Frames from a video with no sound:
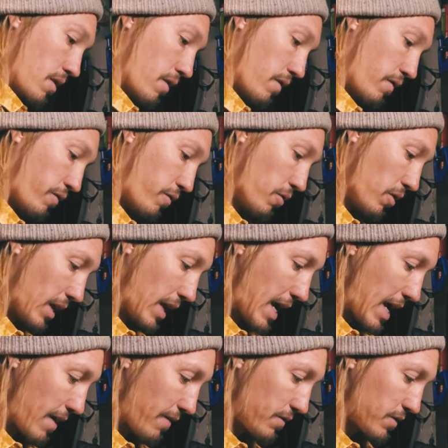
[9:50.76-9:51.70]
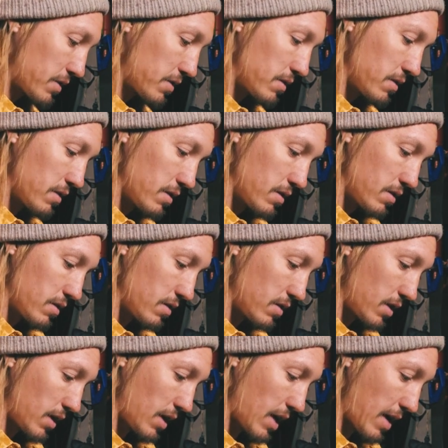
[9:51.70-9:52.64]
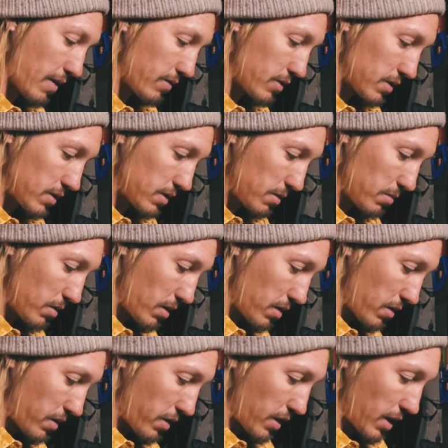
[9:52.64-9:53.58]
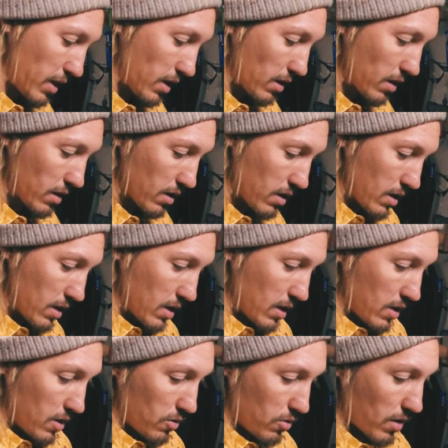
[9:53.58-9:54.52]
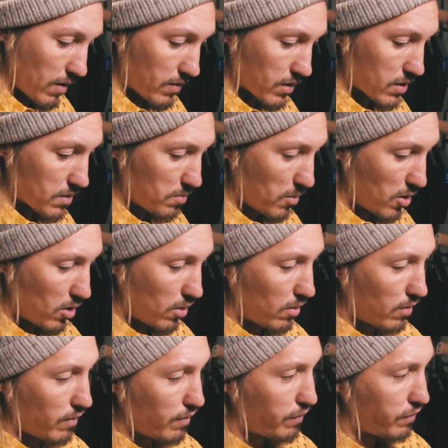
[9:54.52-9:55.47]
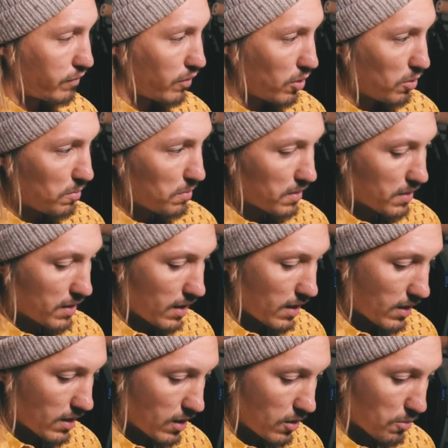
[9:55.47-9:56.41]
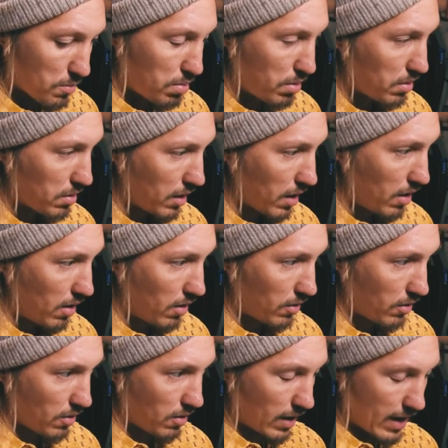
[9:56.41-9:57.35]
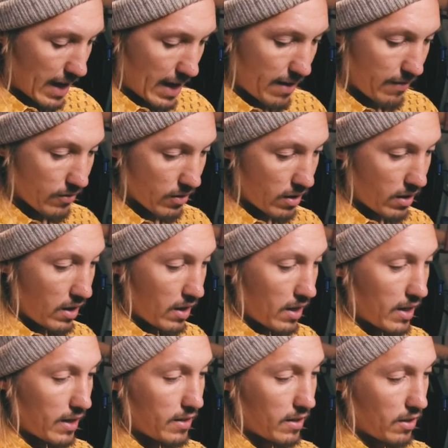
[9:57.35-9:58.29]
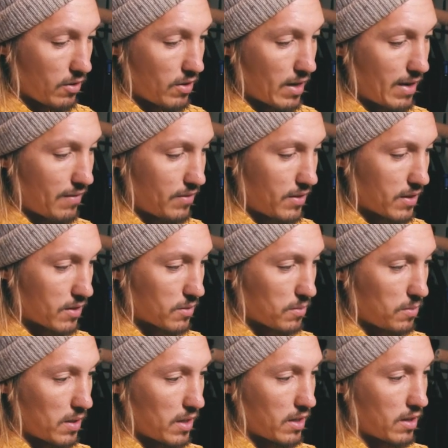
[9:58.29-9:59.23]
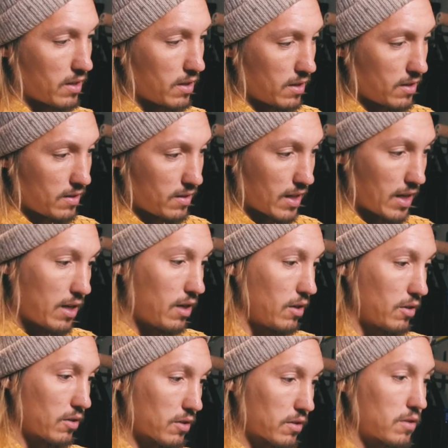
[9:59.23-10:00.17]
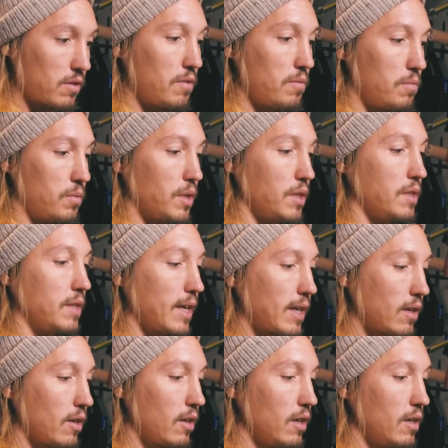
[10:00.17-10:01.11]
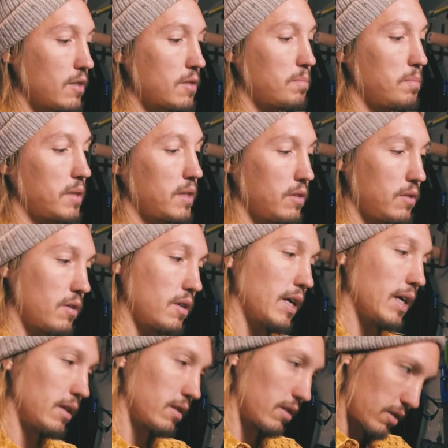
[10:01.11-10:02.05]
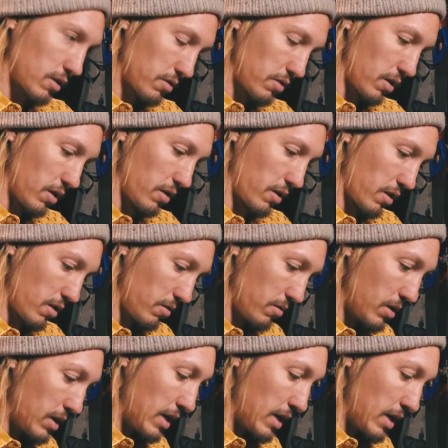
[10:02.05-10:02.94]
For lavs, they have the similar thing. You have a small foam thing that you put on your lav, and then you have this one that looks ridiculous, but you get good audio.